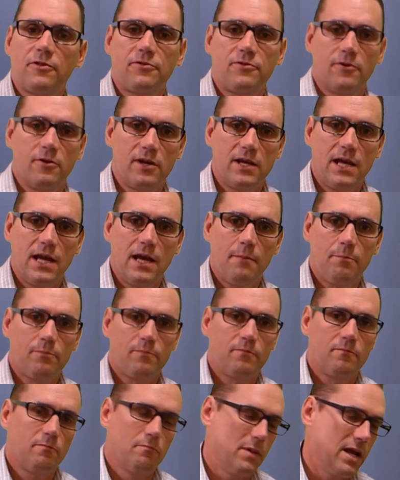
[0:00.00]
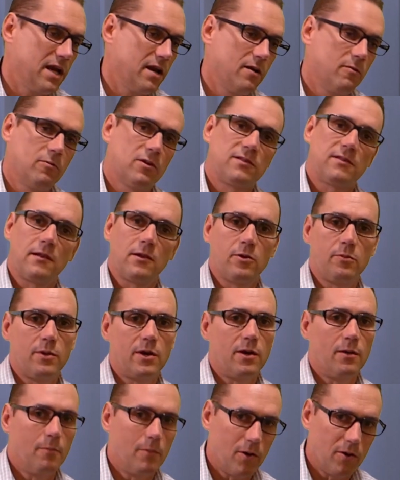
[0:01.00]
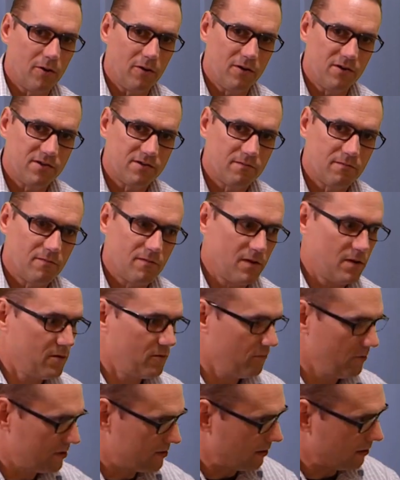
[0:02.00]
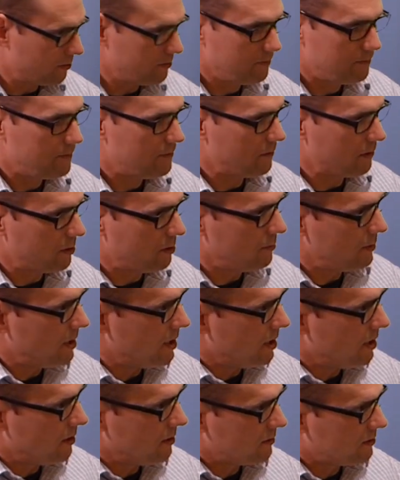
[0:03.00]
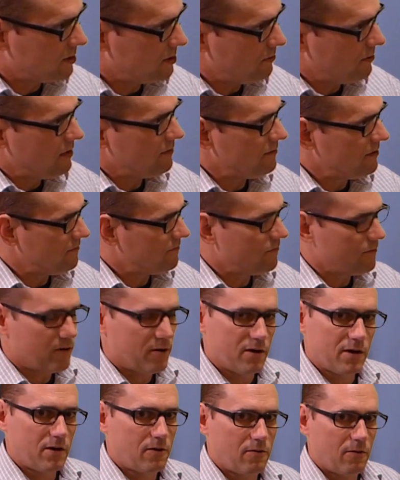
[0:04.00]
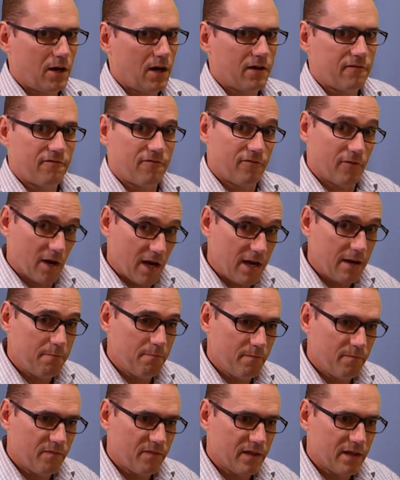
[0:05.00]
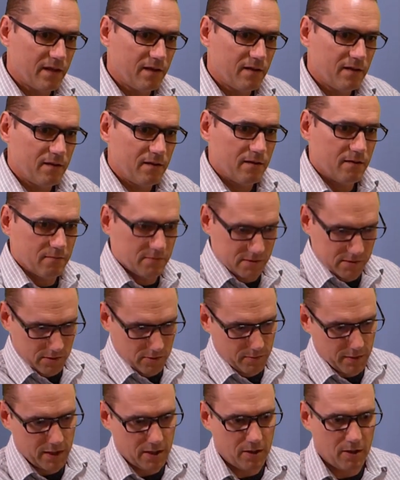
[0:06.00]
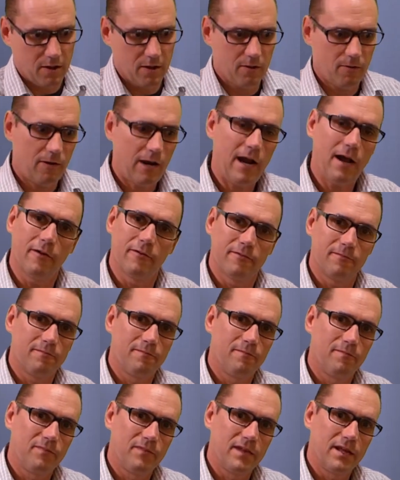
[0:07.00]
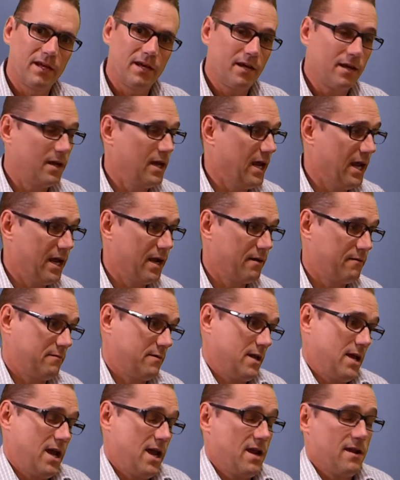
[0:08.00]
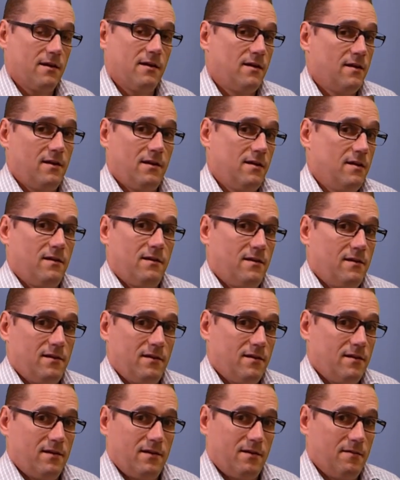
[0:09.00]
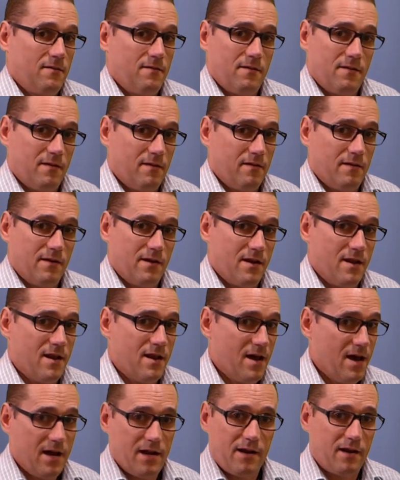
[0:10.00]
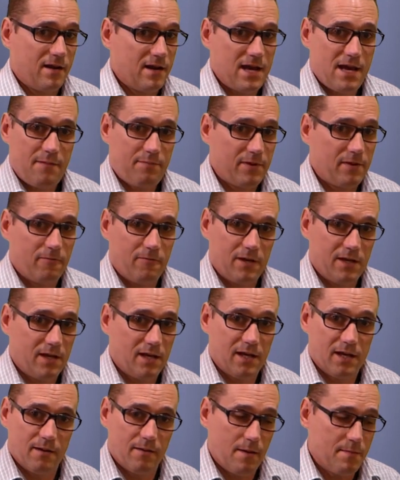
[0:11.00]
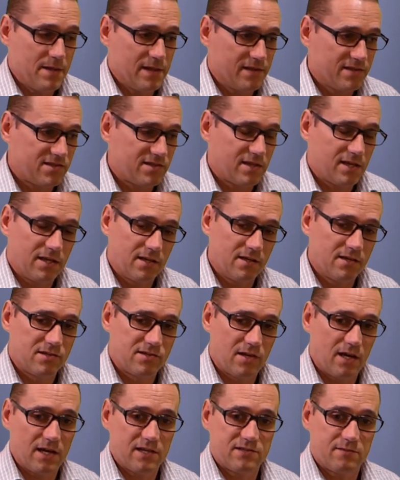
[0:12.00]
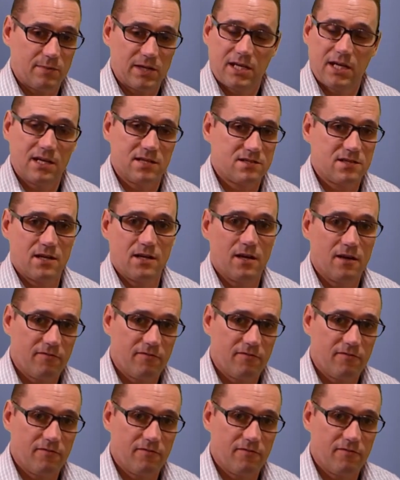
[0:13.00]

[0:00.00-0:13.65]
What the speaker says: with the 30 amp, made it with the Lumenier motors, with the Lumenier QAV400 quad frame. It's Lumenier all around. And hey, not unhappy we did. I mean, this thing is awesome. I can't say